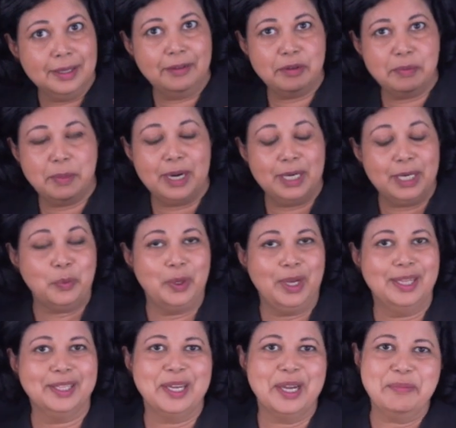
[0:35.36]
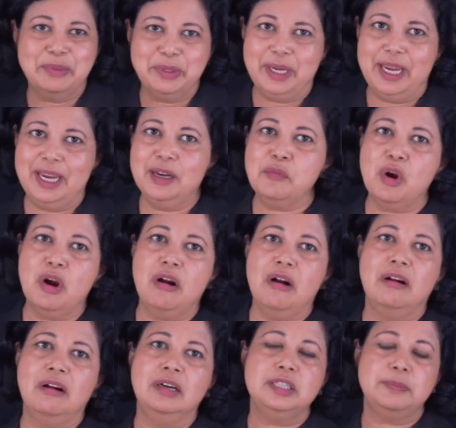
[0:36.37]
everybody, welcome to
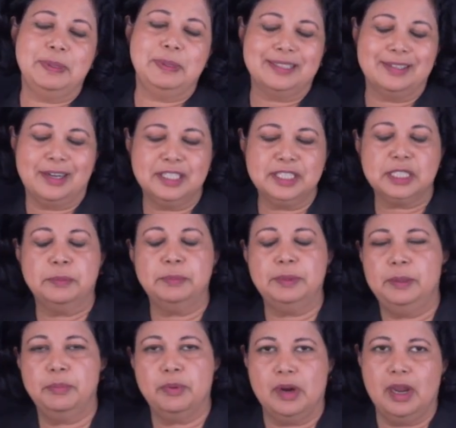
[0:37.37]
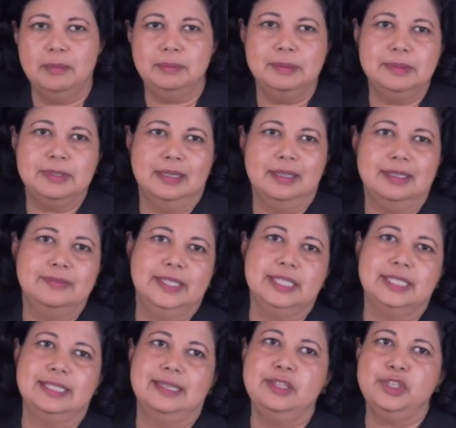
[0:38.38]
NMR Spectroscopy problem solving
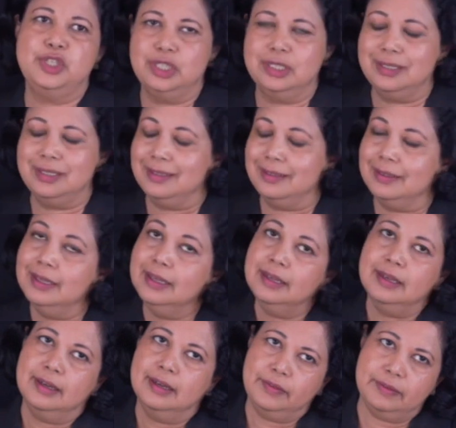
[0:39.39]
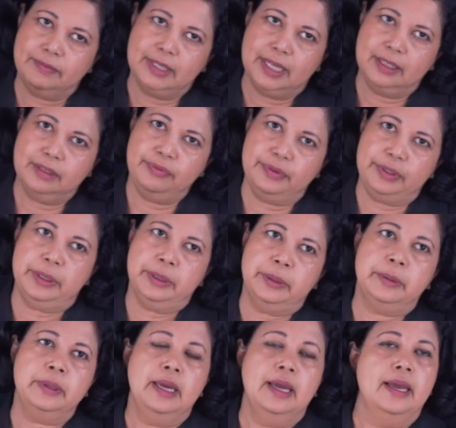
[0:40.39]
session. We've done a
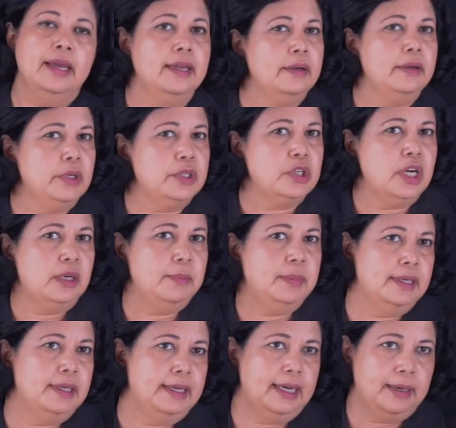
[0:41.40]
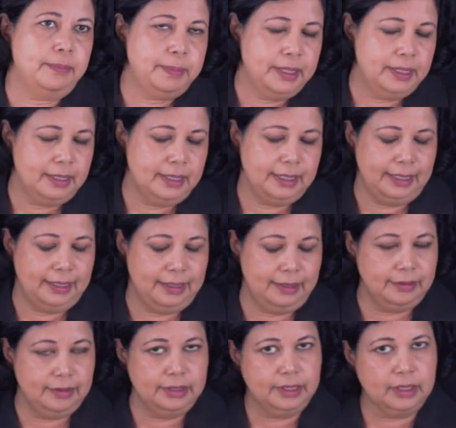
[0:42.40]
few and we try to build up in,
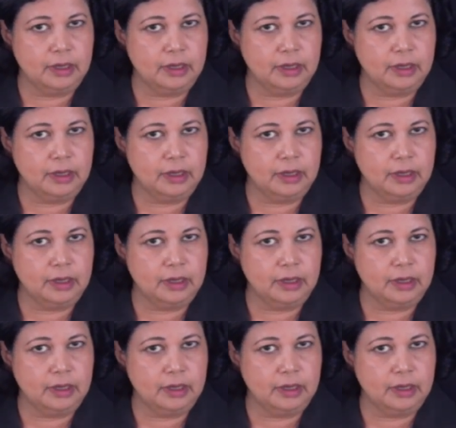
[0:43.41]
the